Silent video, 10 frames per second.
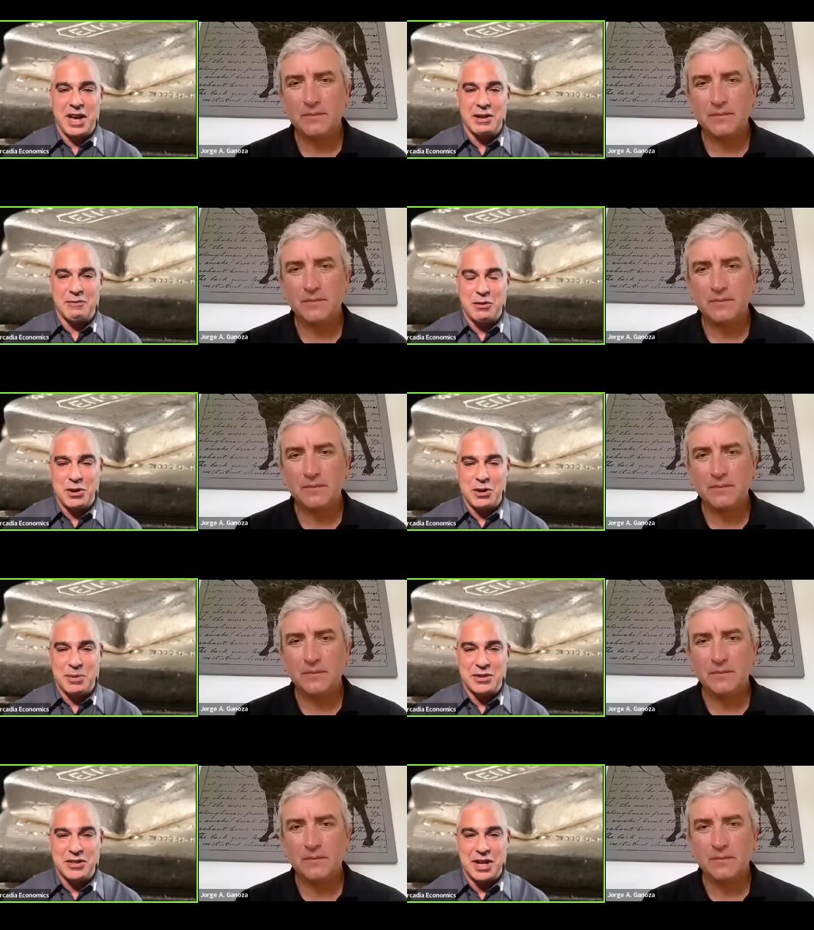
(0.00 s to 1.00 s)
Speaker 1: at a forty
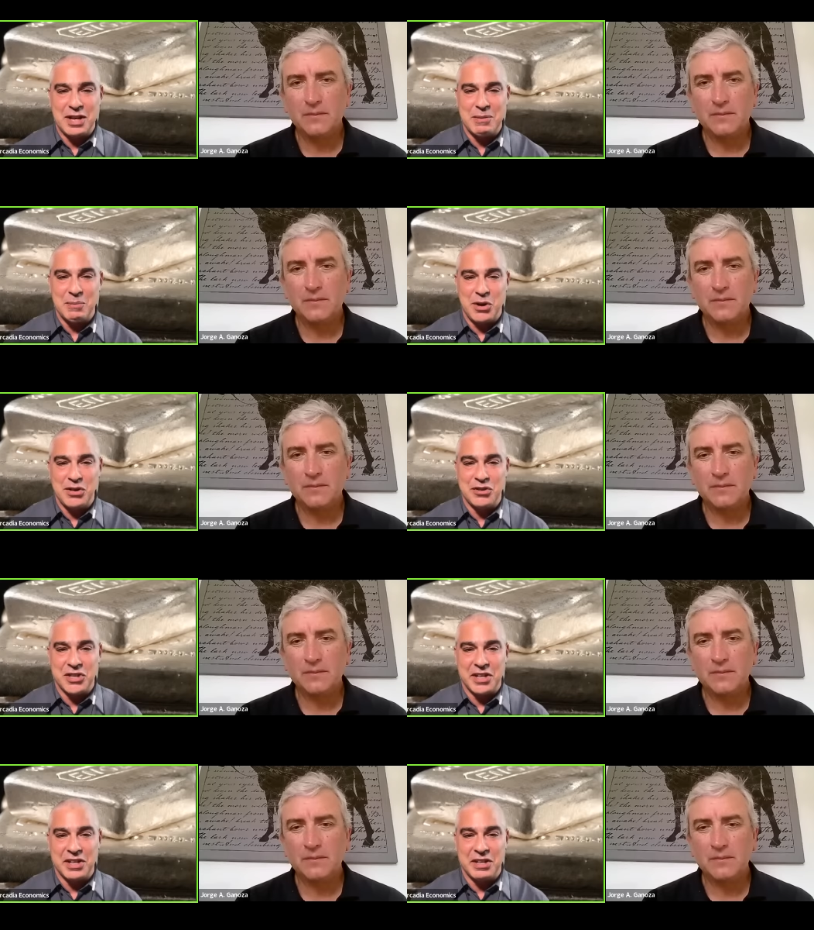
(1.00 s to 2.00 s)
percent
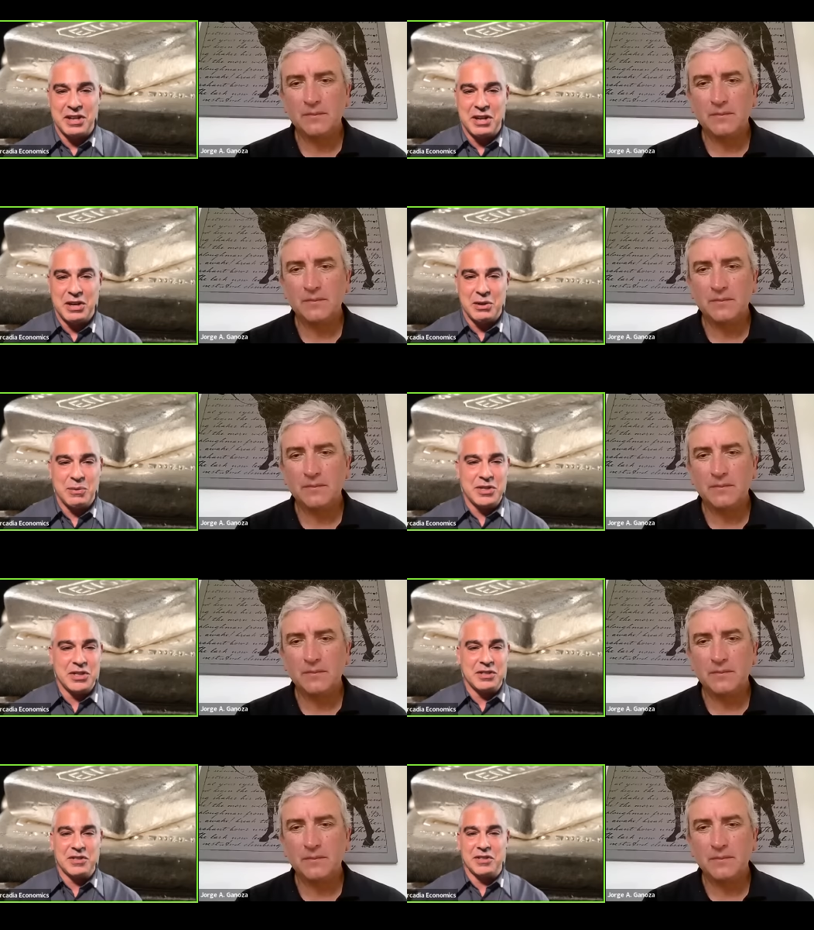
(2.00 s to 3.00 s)
margin, which
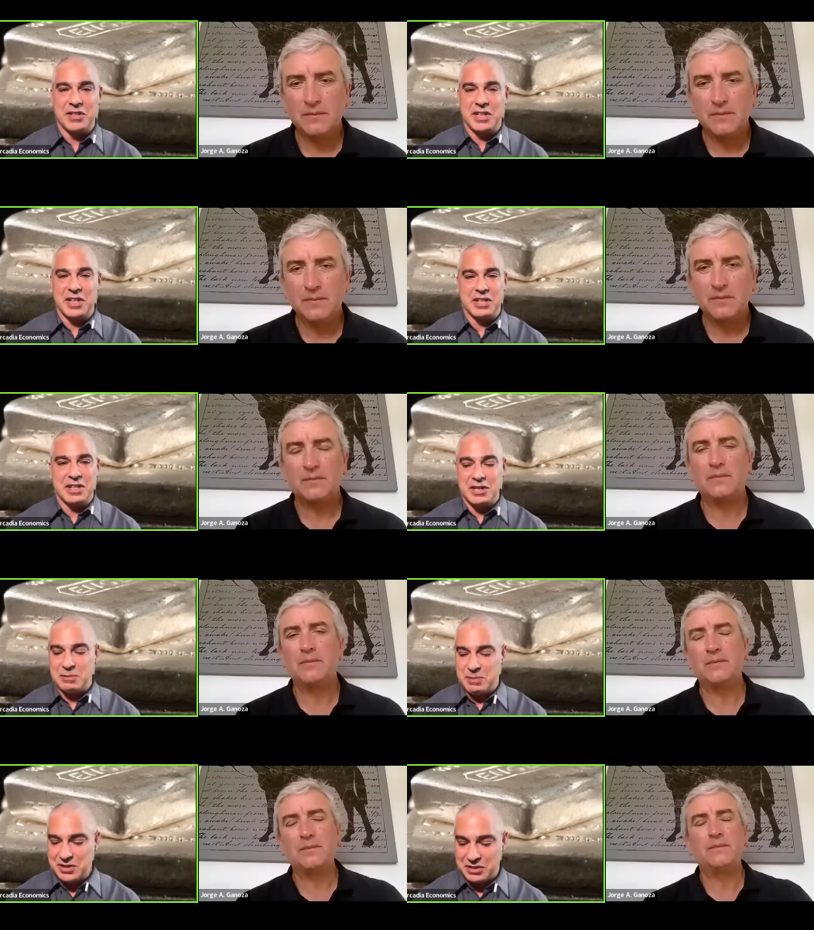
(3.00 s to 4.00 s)
is certainly a
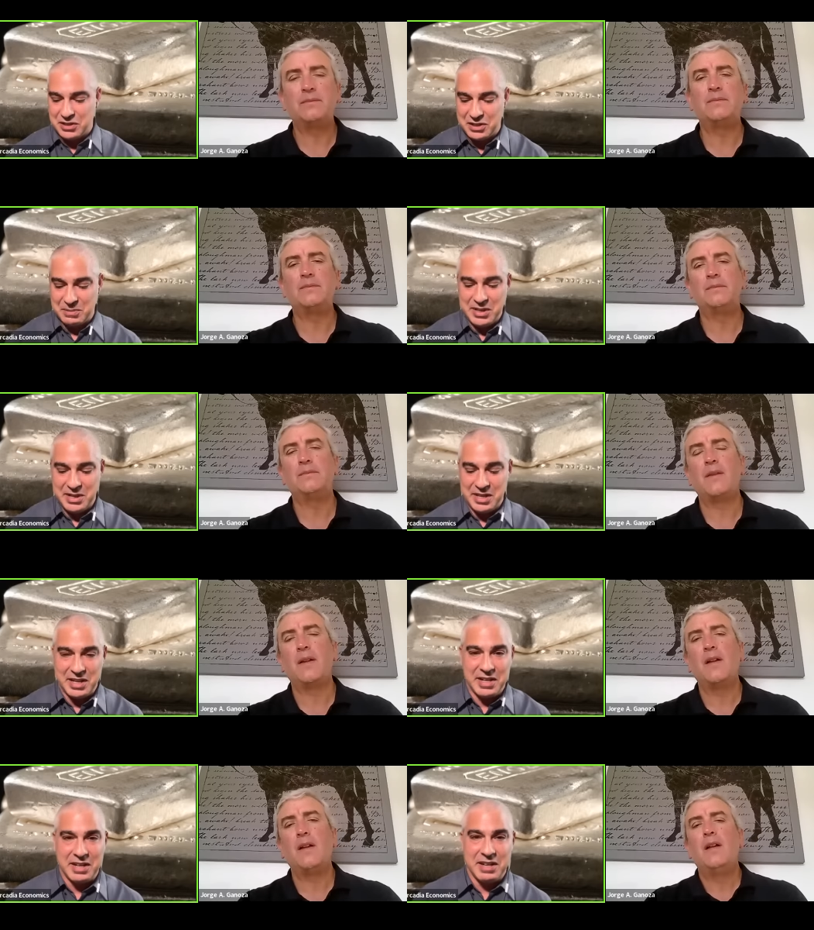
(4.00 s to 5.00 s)
nice position to be
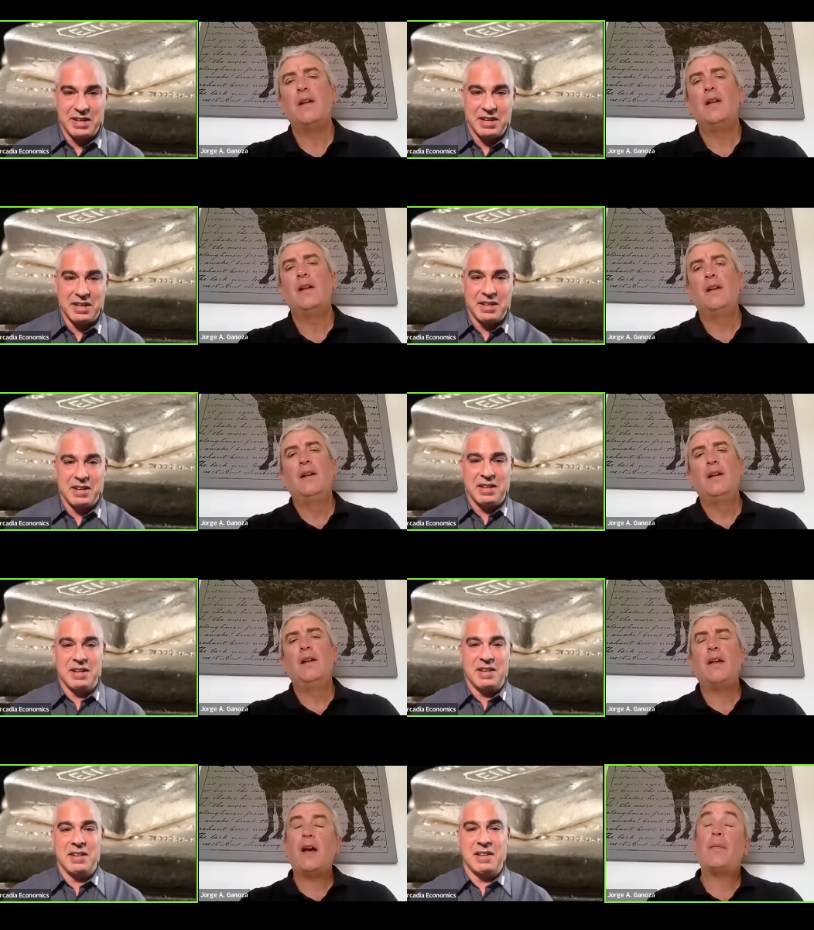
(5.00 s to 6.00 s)
in.
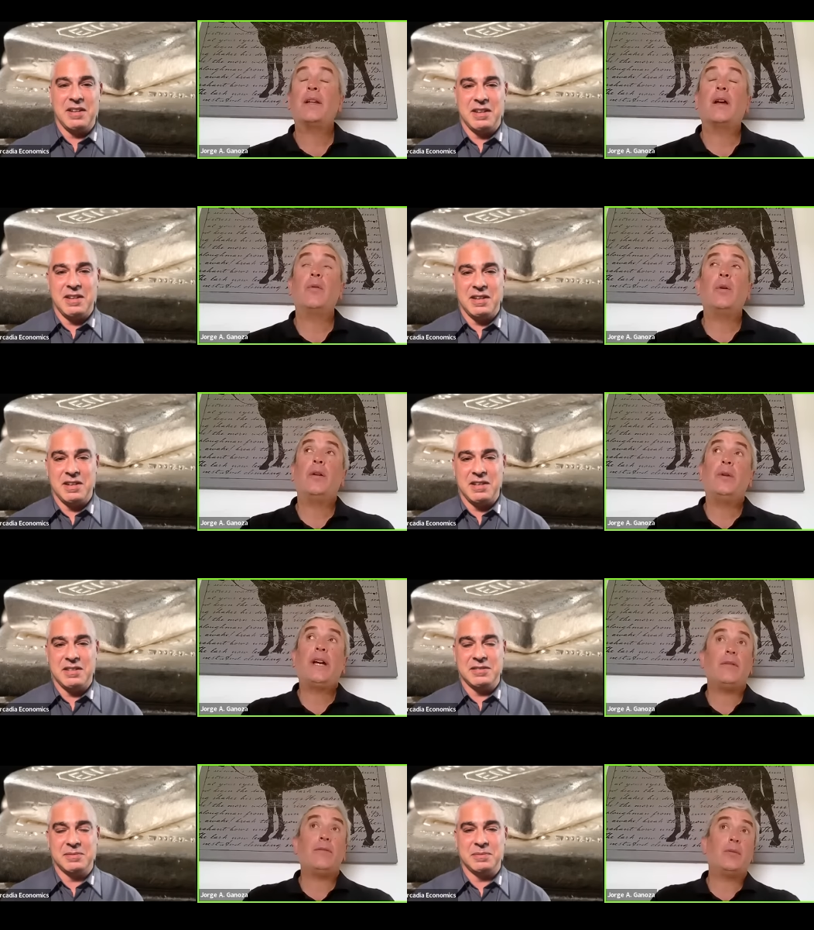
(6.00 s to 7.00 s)
Speaker 2: Yeah, but we,
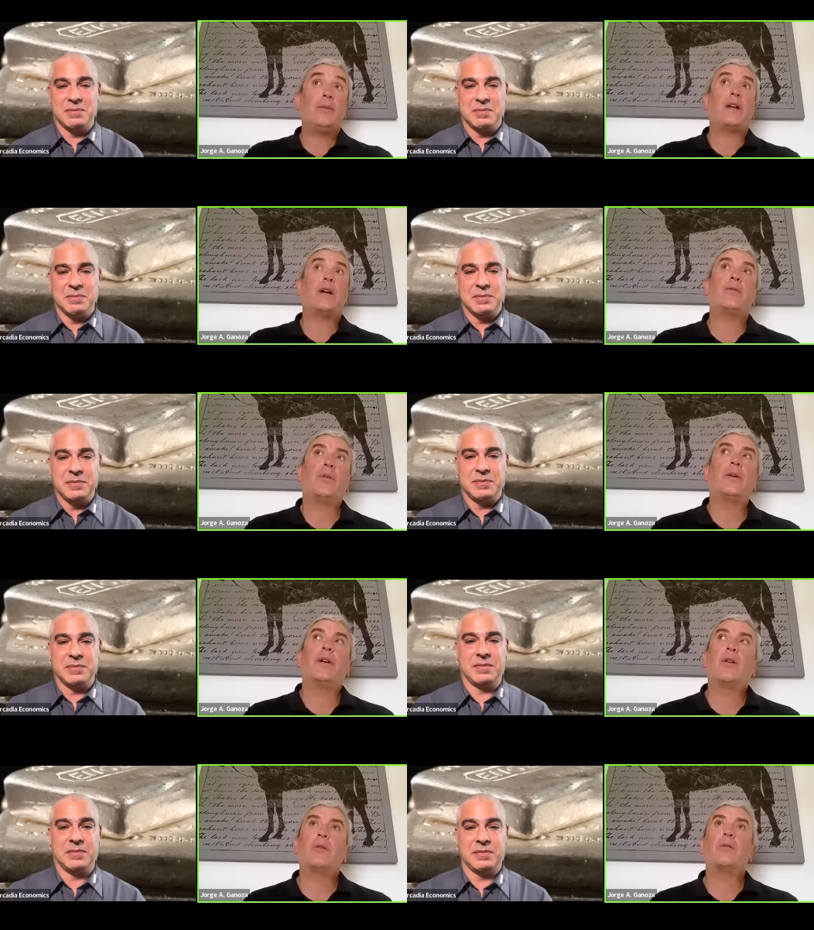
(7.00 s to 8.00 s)
we have to be
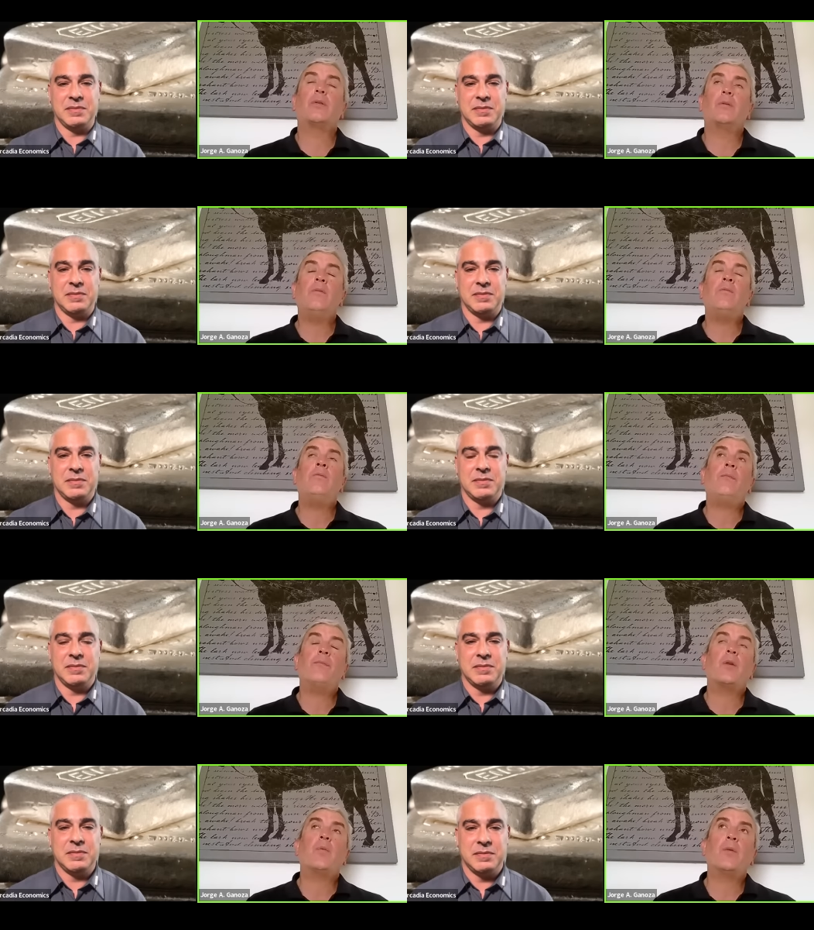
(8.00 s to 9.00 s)
careful, because
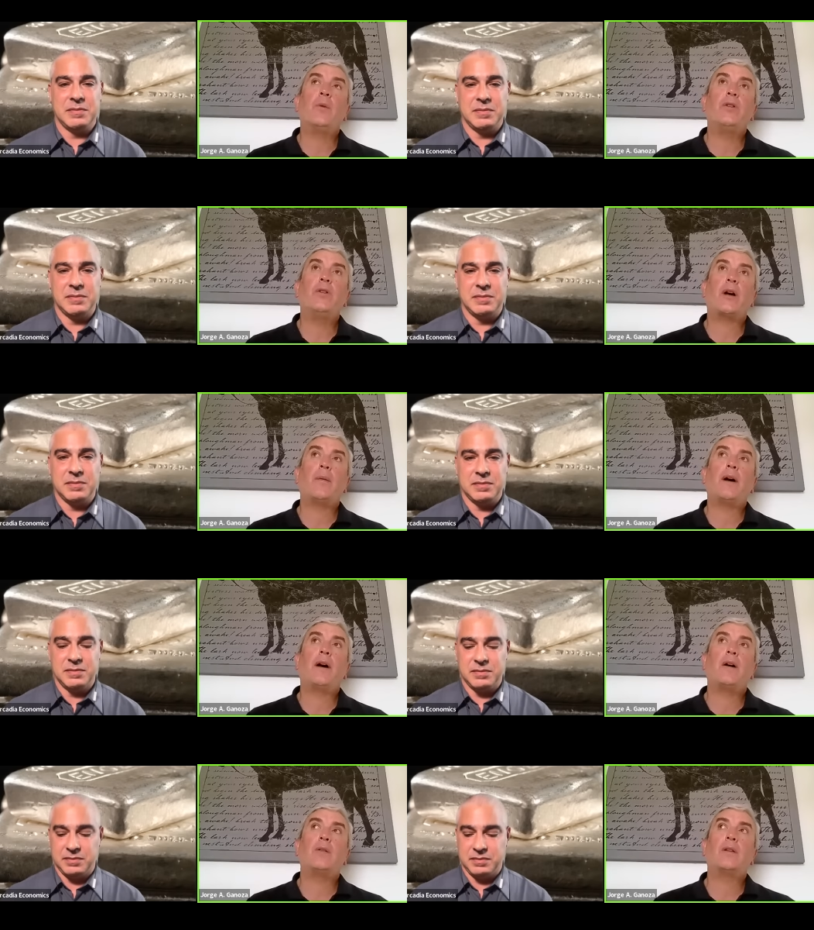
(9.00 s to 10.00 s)
when we talk
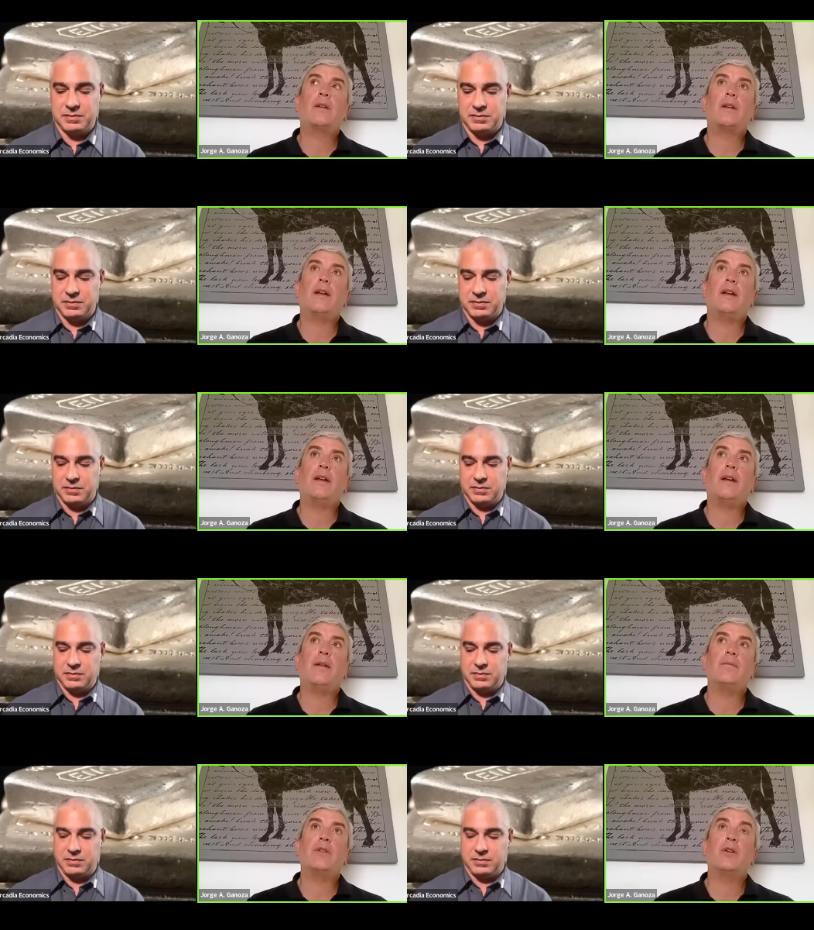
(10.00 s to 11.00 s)
about, uh,
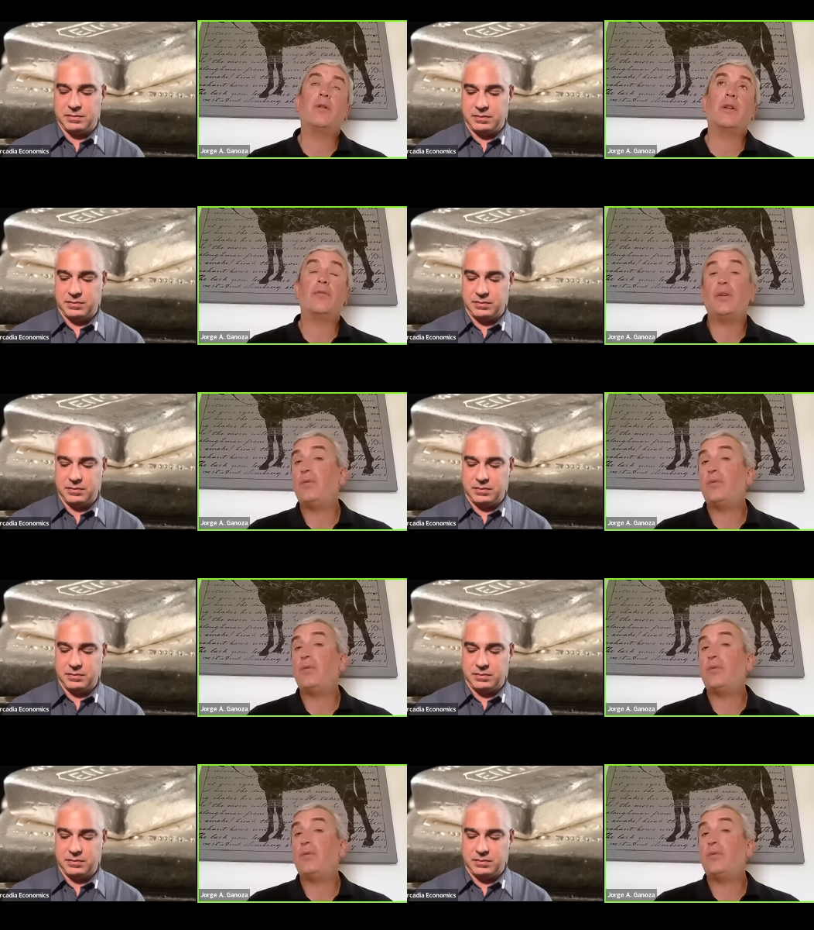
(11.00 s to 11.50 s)
you know, the